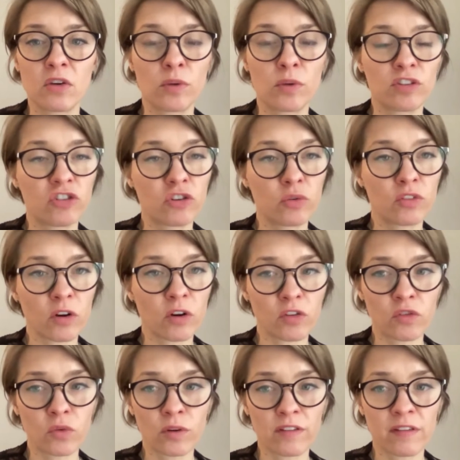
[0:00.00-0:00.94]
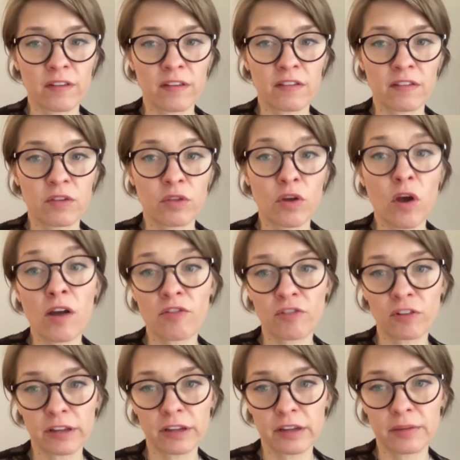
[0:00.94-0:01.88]
We choose our sources
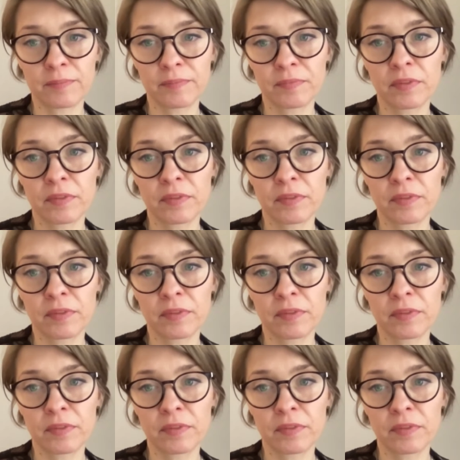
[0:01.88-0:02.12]
thoughtfully.